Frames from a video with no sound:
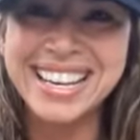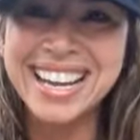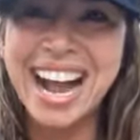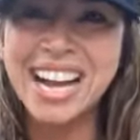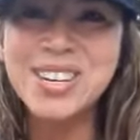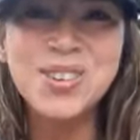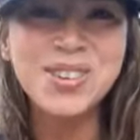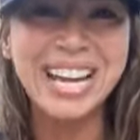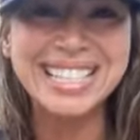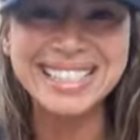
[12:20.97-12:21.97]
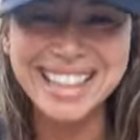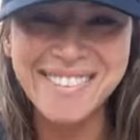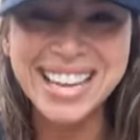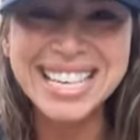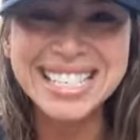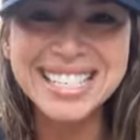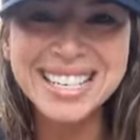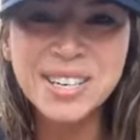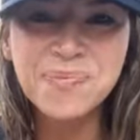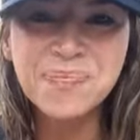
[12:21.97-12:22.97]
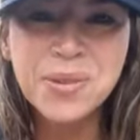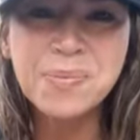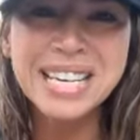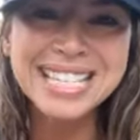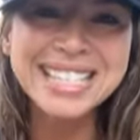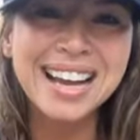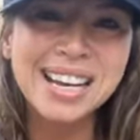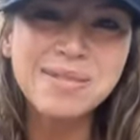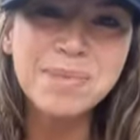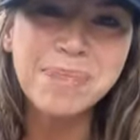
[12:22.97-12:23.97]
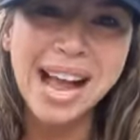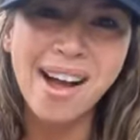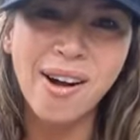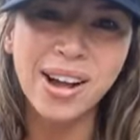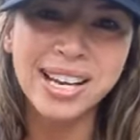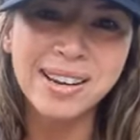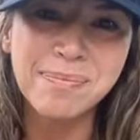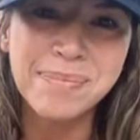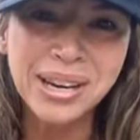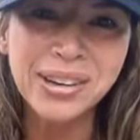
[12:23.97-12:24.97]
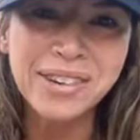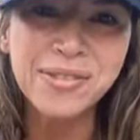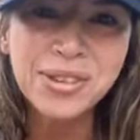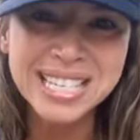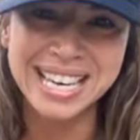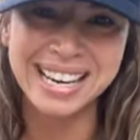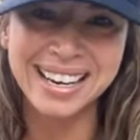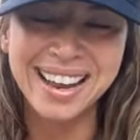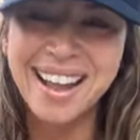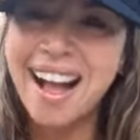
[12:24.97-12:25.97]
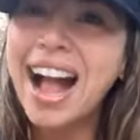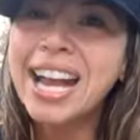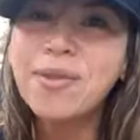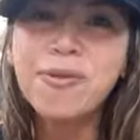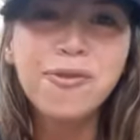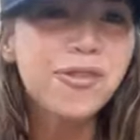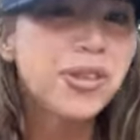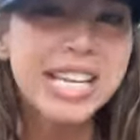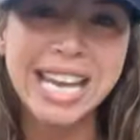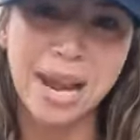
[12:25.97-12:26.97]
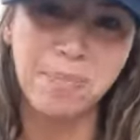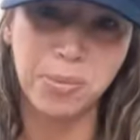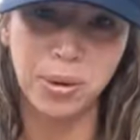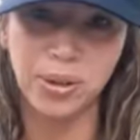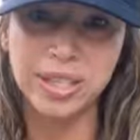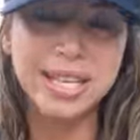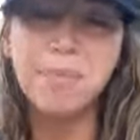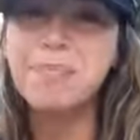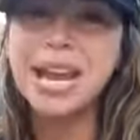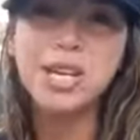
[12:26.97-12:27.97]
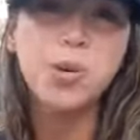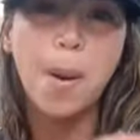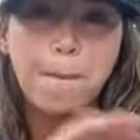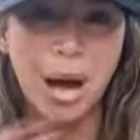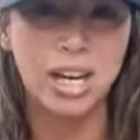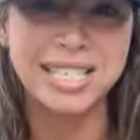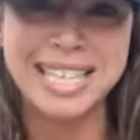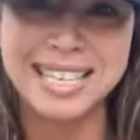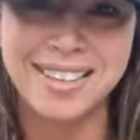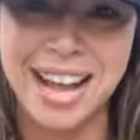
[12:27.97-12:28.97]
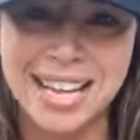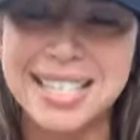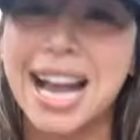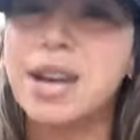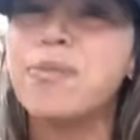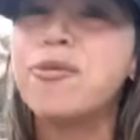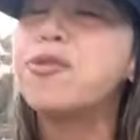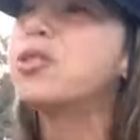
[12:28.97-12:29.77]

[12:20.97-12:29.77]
I know you guys love it. But it's time to bet on Mary Fulton. I am fully capable to make you a boxing class. I am fully